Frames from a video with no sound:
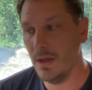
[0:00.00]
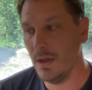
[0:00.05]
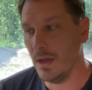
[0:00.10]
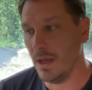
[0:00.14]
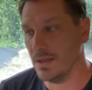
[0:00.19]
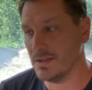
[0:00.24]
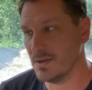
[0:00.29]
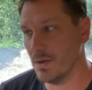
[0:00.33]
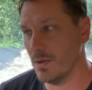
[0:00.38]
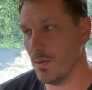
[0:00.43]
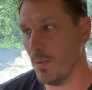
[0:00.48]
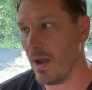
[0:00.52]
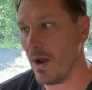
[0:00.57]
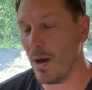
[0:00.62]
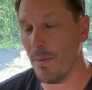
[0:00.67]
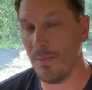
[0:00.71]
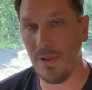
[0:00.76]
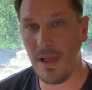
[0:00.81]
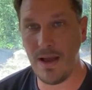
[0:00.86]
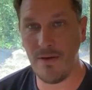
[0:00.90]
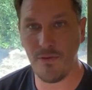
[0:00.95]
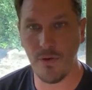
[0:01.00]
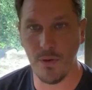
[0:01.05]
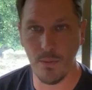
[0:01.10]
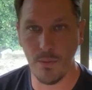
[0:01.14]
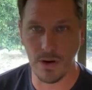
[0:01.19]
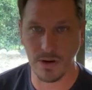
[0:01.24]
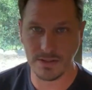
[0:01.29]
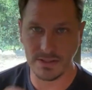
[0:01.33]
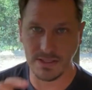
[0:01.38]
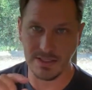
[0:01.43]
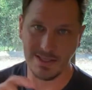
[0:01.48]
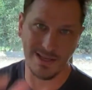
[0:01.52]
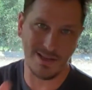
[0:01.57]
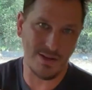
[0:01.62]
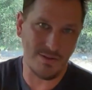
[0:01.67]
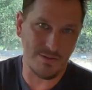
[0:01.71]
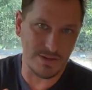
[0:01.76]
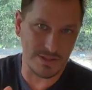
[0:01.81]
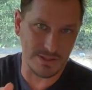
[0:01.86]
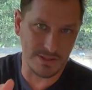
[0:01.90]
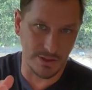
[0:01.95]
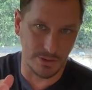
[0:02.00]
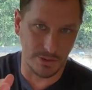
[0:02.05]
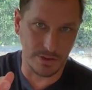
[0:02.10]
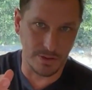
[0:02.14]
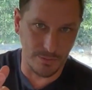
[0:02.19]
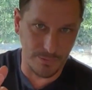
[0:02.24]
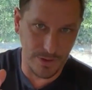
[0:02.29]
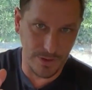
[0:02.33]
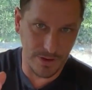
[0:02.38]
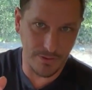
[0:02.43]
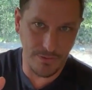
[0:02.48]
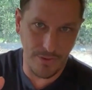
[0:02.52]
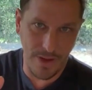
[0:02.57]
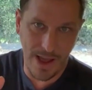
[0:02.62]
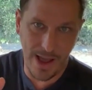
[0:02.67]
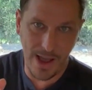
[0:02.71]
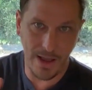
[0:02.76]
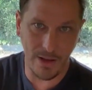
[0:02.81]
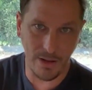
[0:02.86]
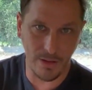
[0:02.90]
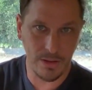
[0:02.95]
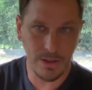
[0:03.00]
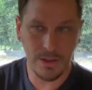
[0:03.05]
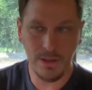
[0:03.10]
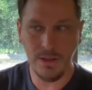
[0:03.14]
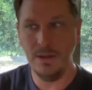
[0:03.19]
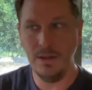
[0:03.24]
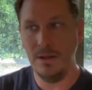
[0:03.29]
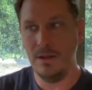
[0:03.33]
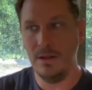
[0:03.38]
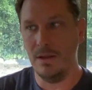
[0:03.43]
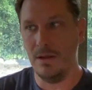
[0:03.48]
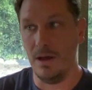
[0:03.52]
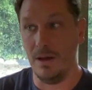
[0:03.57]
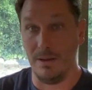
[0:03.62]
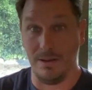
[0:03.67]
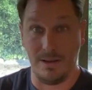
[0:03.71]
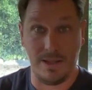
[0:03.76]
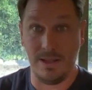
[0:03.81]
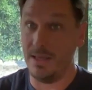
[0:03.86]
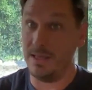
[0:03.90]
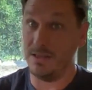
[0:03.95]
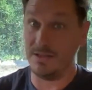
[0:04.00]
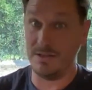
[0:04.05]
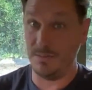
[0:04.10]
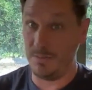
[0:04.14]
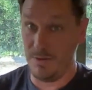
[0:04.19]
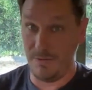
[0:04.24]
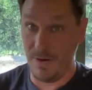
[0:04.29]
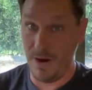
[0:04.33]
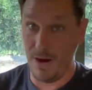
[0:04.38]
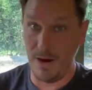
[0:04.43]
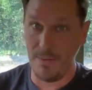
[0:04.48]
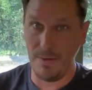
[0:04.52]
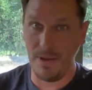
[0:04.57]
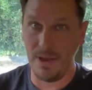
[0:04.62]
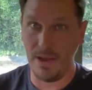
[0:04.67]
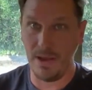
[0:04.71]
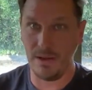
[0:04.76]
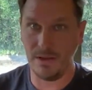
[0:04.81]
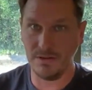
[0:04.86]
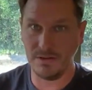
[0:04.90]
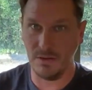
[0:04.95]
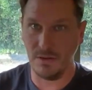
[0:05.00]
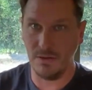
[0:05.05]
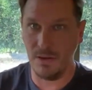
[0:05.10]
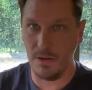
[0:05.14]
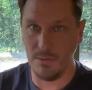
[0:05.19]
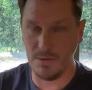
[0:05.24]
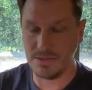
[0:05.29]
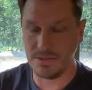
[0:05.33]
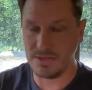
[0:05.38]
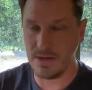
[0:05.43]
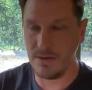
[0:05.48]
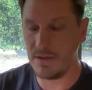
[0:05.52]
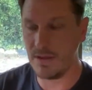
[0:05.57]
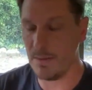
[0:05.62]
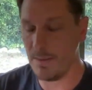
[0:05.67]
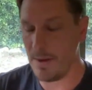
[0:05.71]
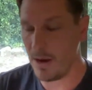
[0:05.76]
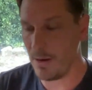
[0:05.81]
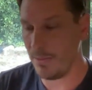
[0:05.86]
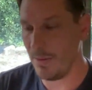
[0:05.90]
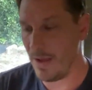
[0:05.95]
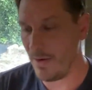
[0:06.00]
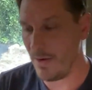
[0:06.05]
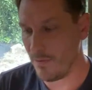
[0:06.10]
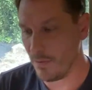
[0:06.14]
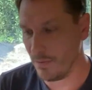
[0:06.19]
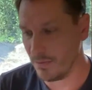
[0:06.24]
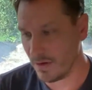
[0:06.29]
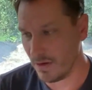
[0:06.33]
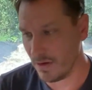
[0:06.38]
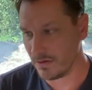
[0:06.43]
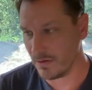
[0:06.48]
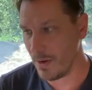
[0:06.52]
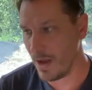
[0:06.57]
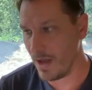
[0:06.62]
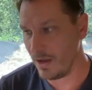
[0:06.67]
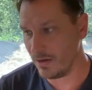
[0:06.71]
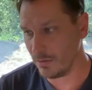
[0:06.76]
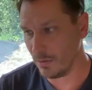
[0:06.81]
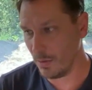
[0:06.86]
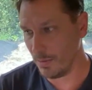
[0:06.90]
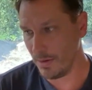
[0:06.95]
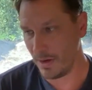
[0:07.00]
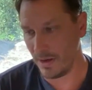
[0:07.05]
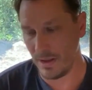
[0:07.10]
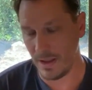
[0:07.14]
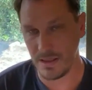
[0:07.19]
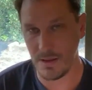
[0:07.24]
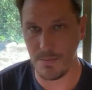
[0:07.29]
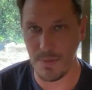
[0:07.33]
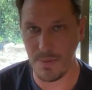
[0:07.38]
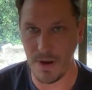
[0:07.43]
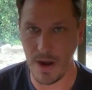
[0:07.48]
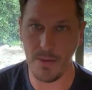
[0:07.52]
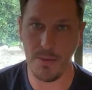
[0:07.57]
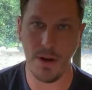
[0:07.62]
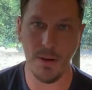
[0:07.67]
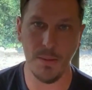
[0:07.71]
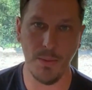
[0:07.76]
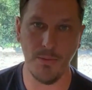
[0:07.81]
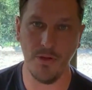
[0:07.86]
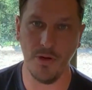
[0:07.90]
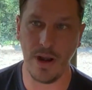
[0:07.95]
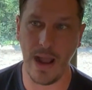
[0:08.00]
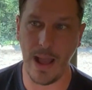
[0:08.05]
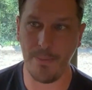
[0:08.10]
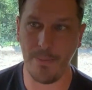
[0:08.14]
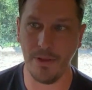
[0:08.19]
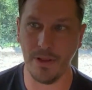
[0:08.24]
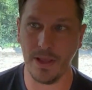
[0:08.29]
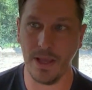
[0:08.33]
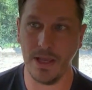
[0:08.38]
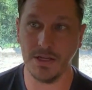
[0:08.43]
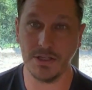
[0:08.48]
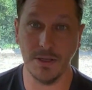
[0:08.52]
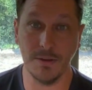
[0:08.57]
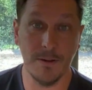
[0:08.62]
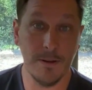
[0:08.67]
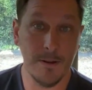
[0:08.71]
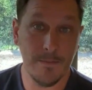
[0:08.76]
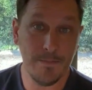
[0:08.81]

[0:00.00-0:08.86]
And so the way our platform works is like you have this little config file. It can get to be very big. So almost everything about our platform is customizable, but like the bare minimum for an application,